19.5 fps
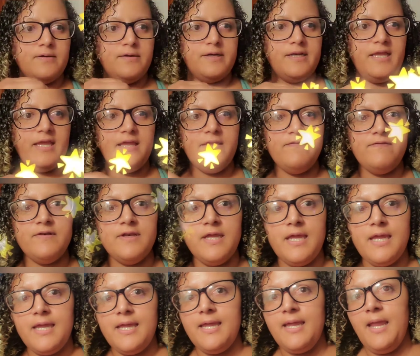Good
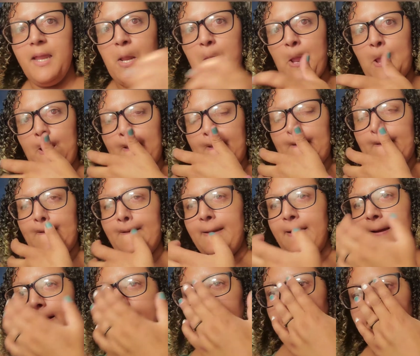evening.
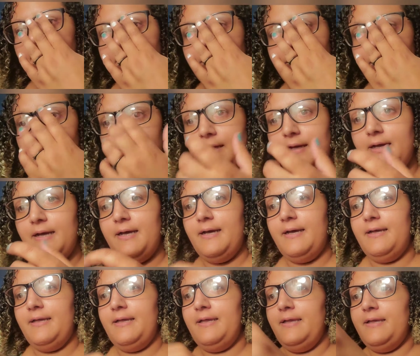
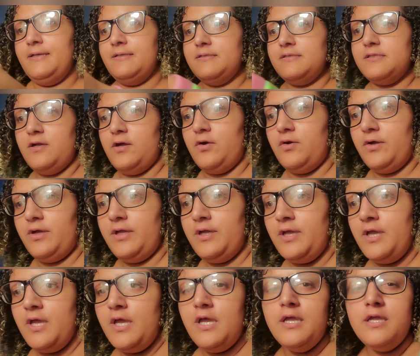So,
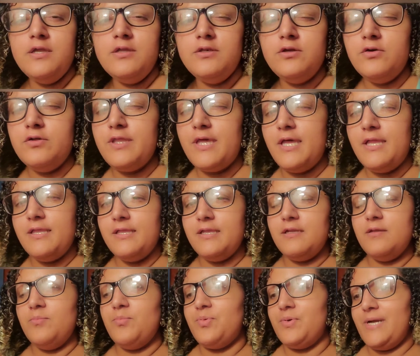you know that
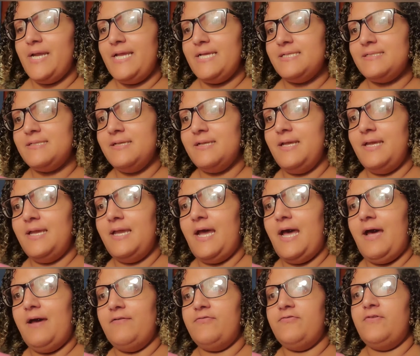little brace that I
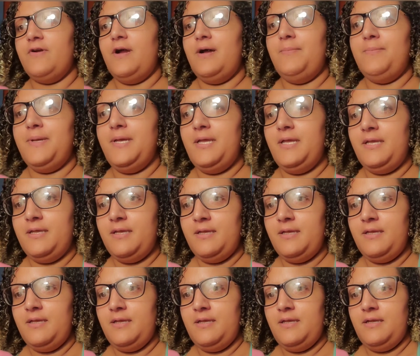got from
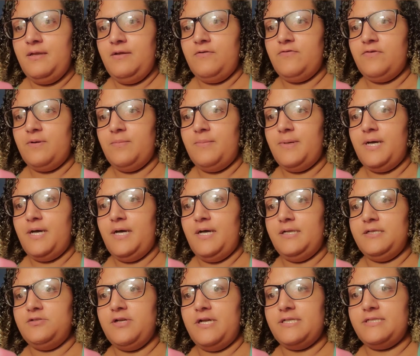
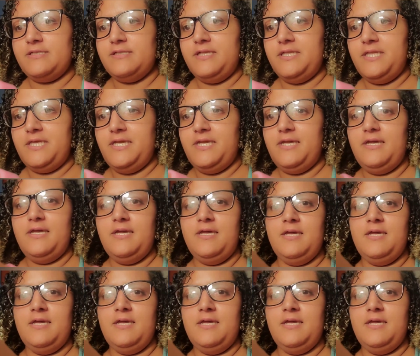Dress Lily?